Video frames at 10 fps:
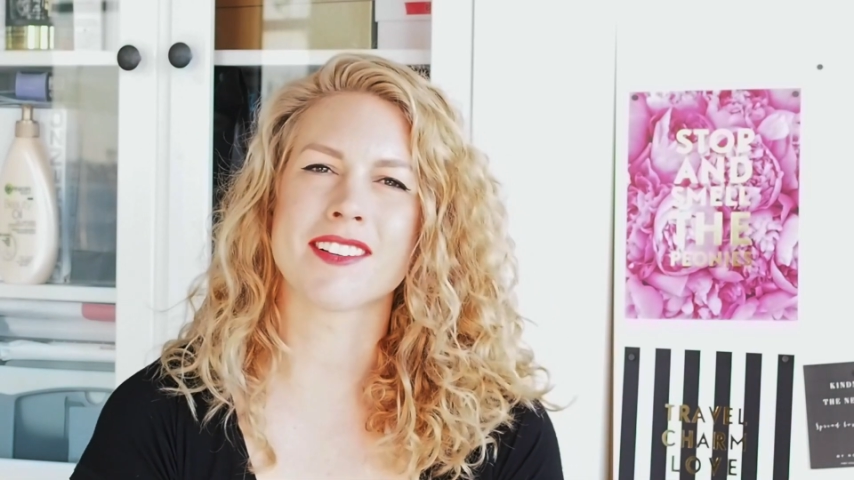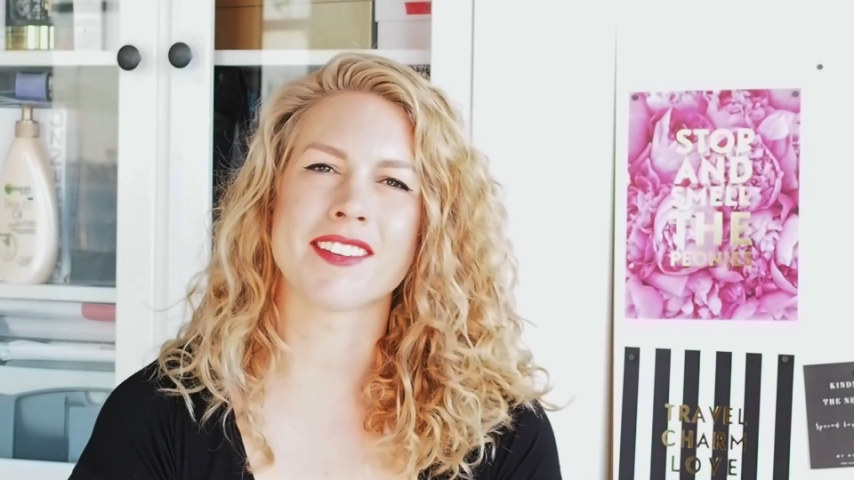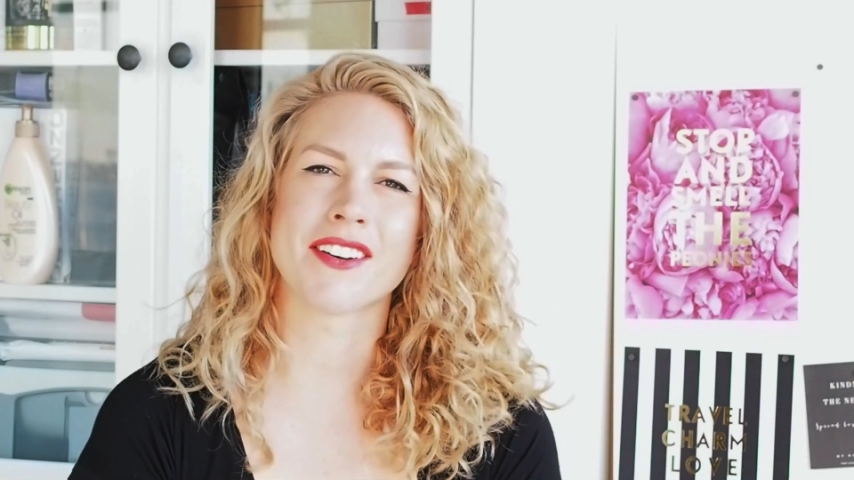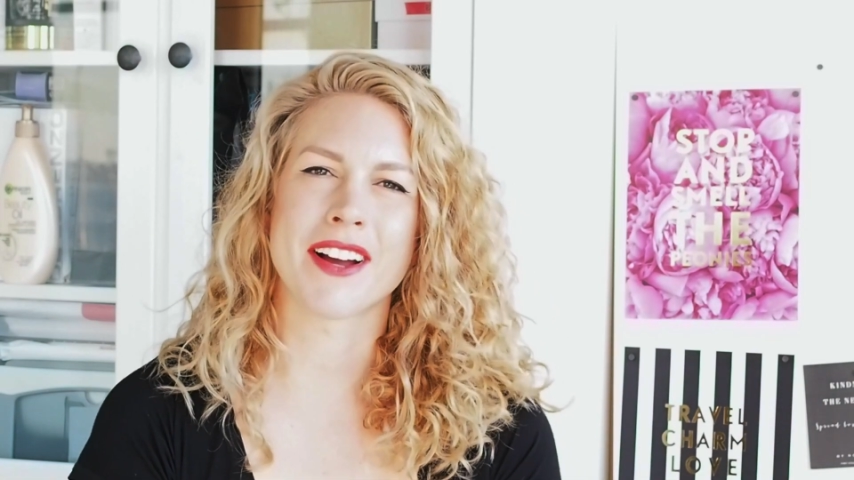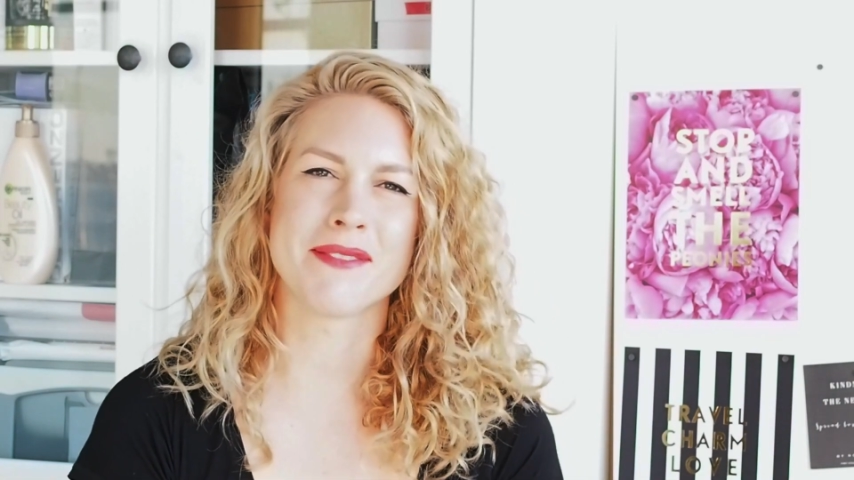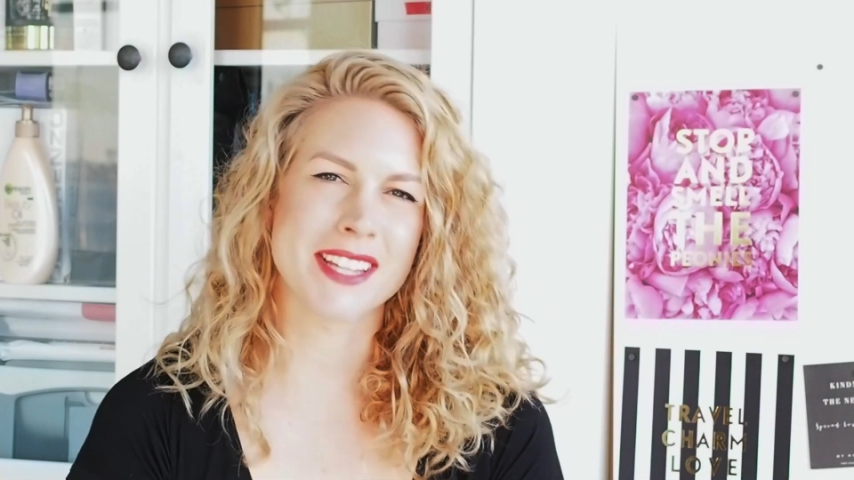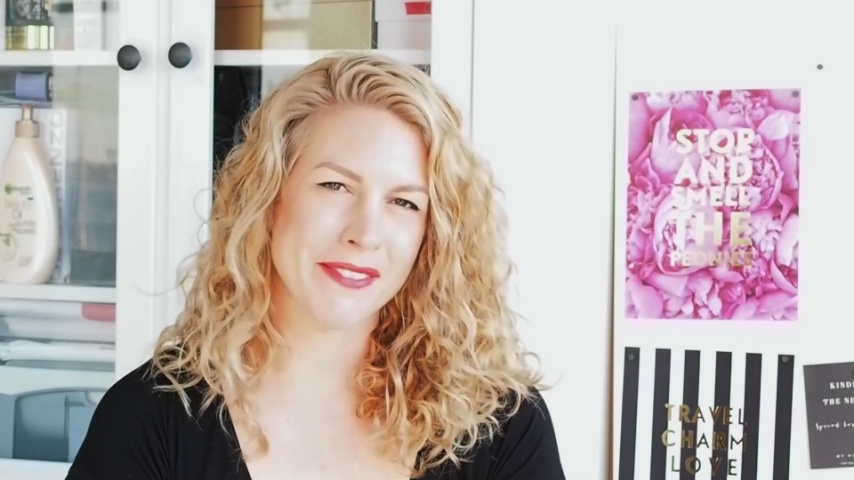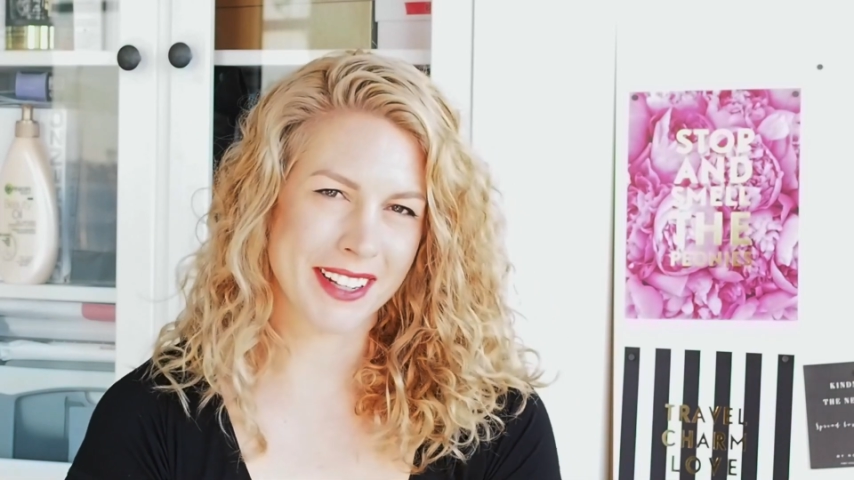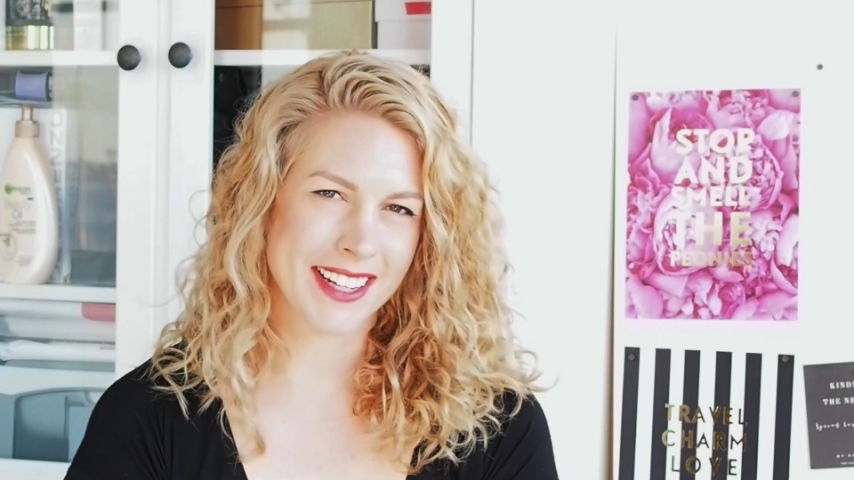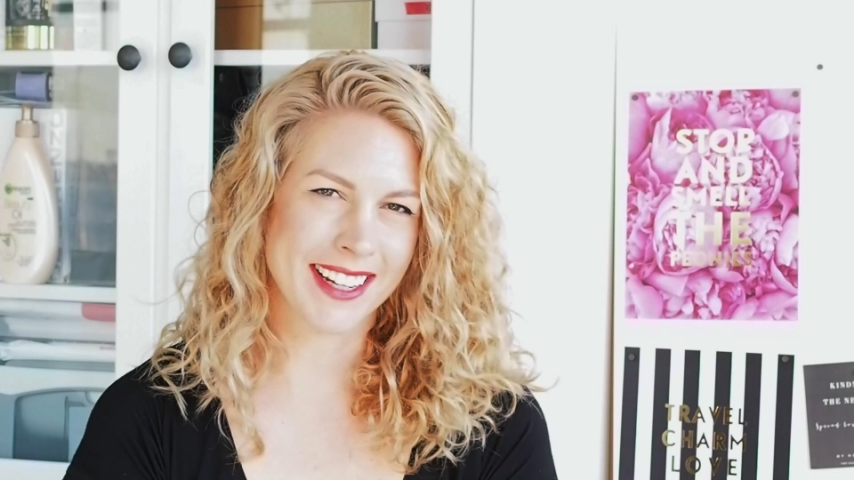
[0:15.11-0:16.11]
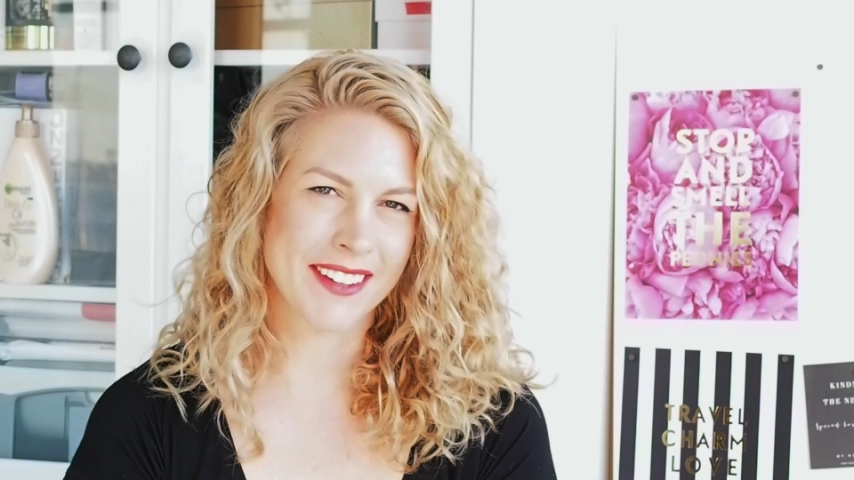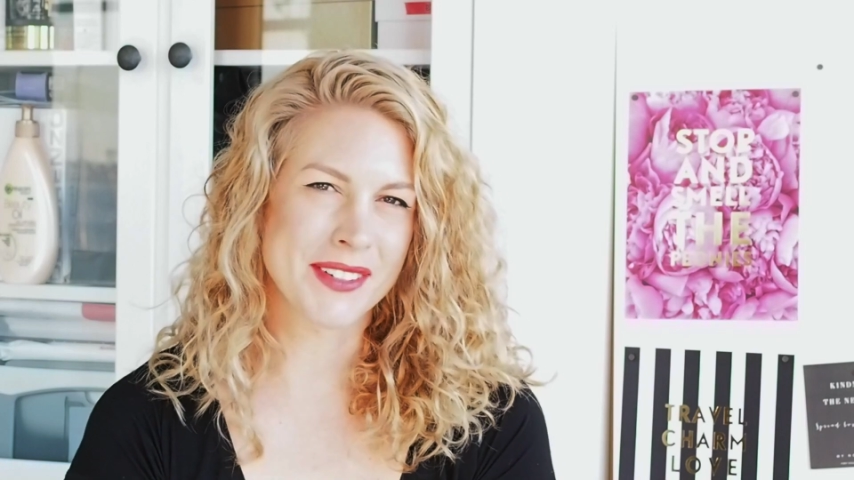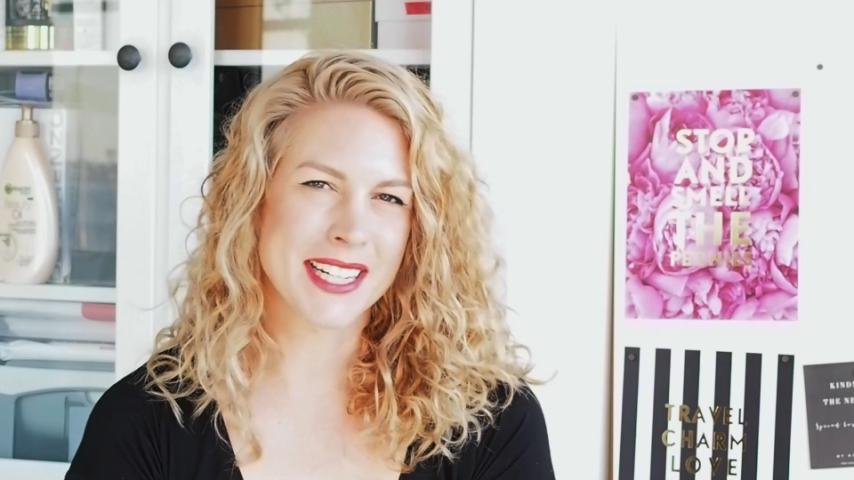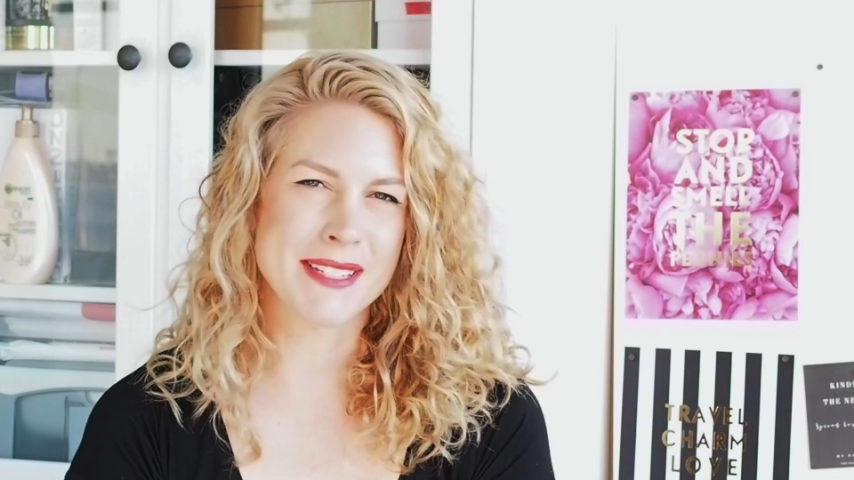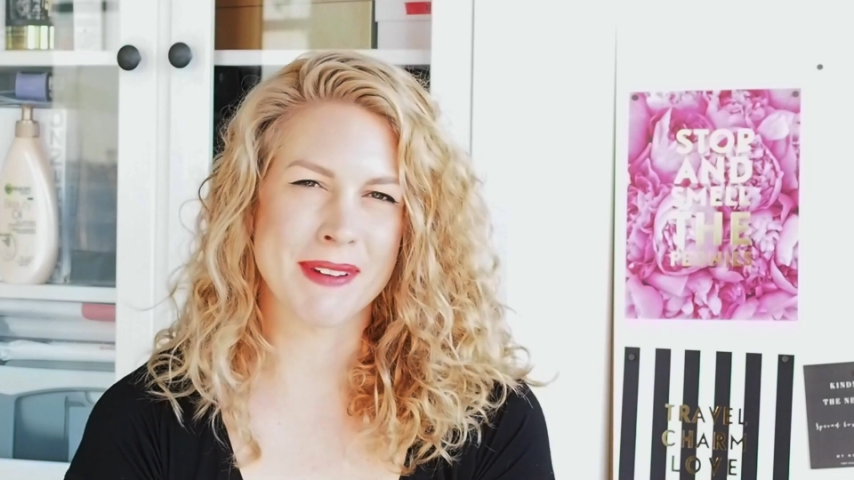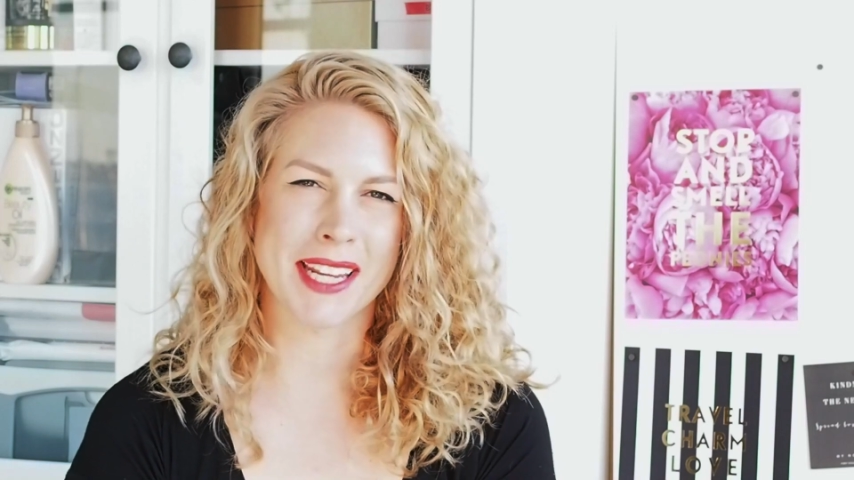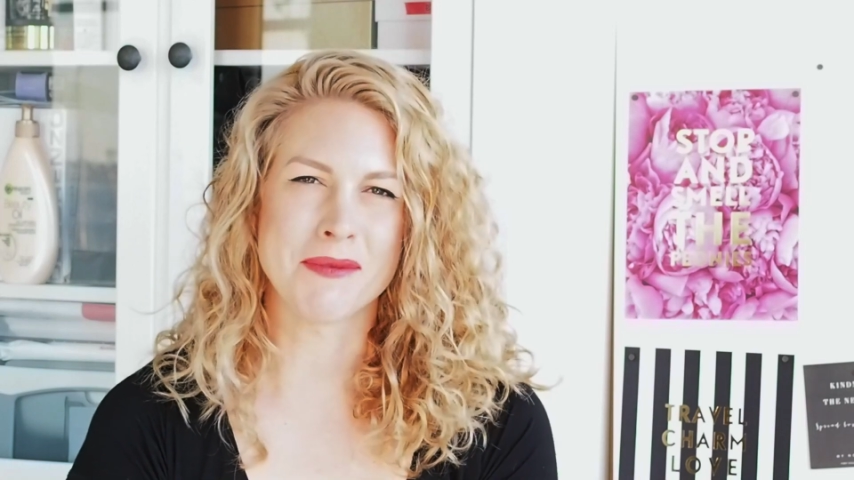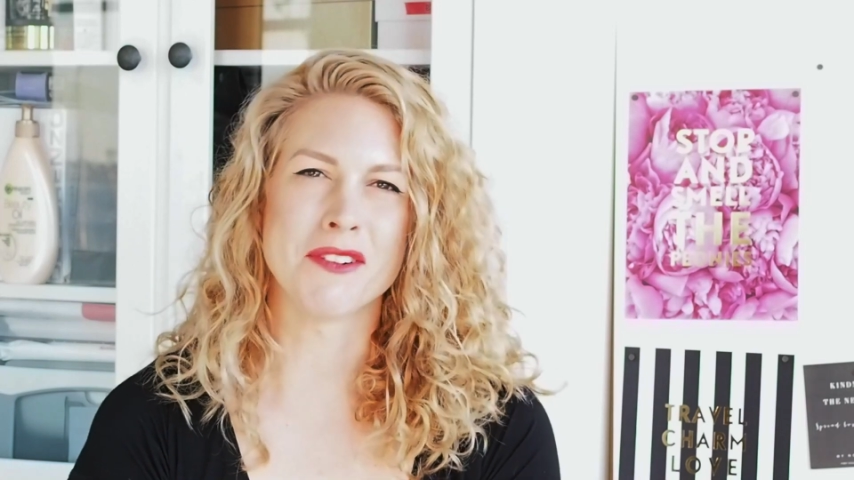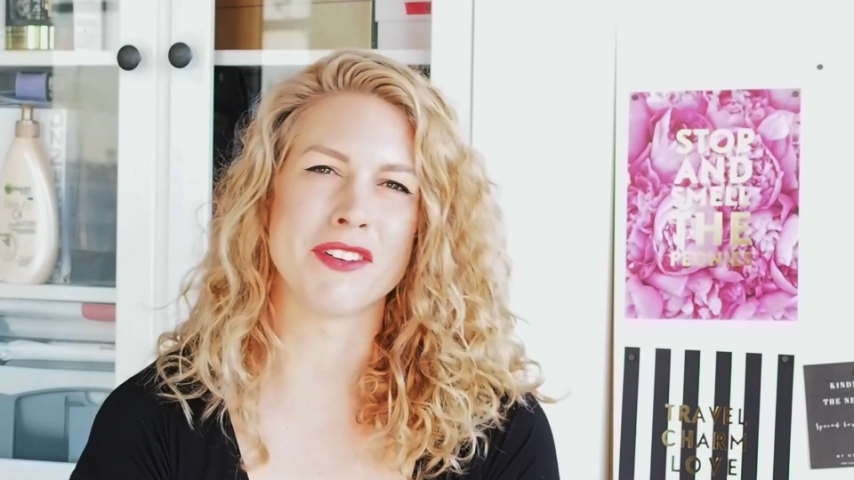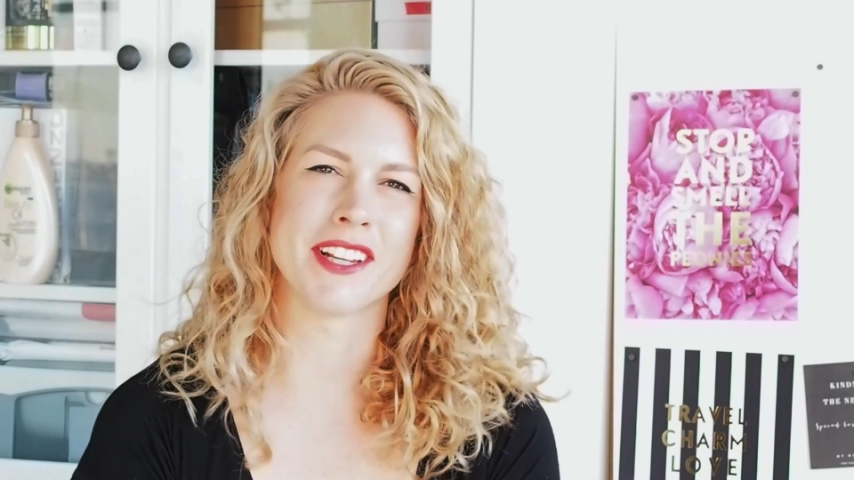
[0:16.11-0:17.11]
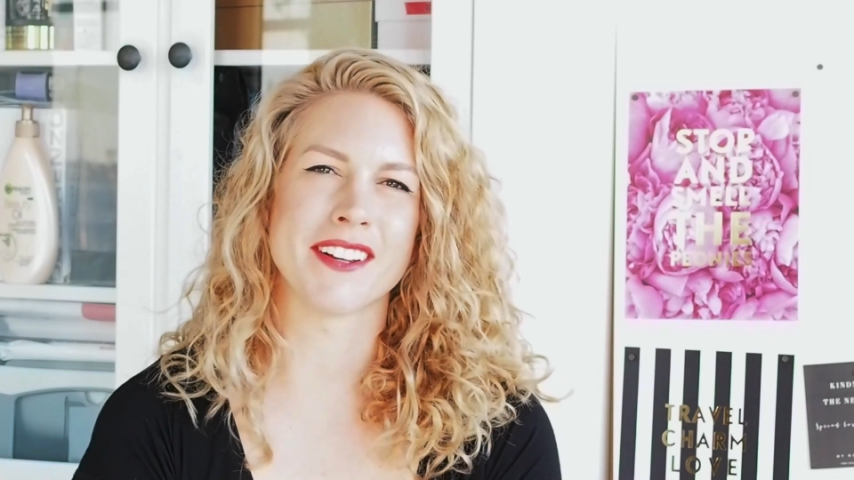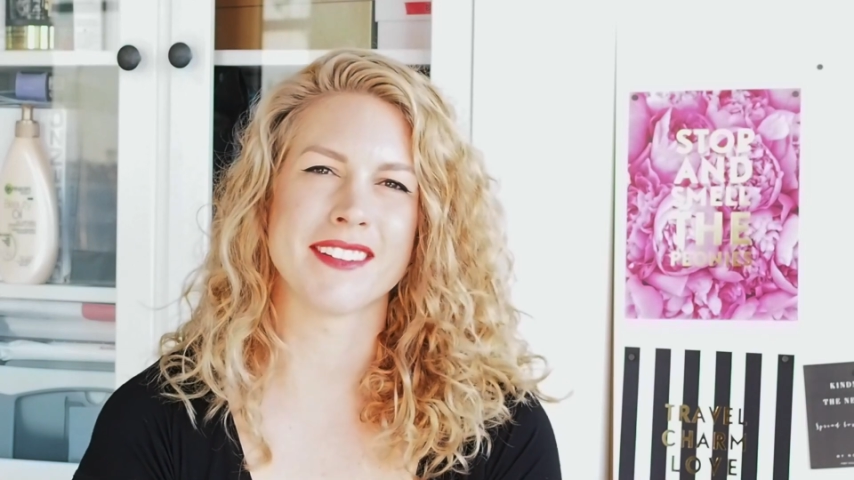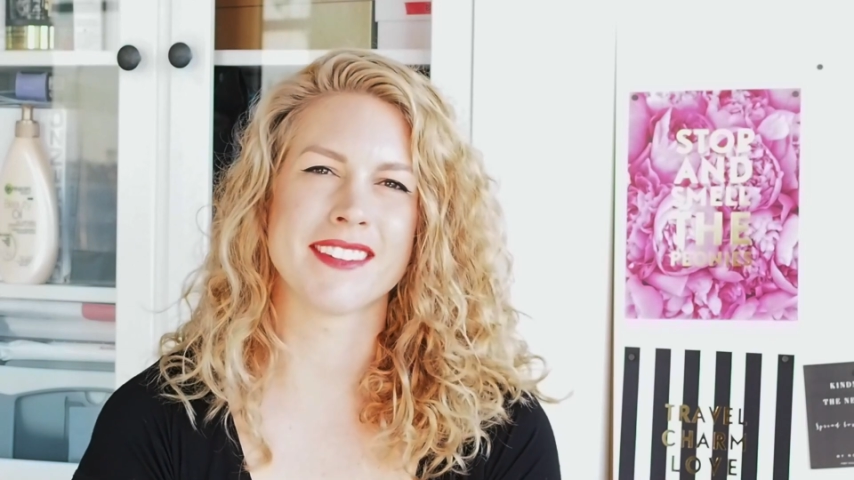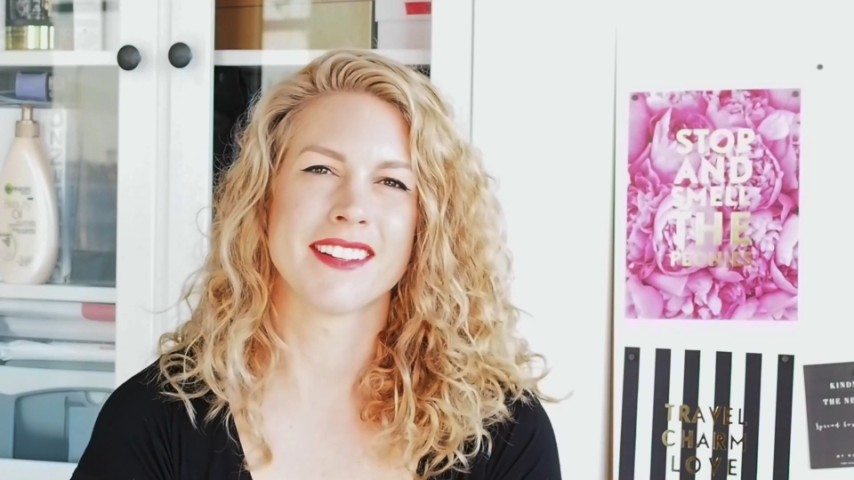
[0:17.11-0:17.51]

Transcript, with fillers: so I'm definitely committed to making more videos.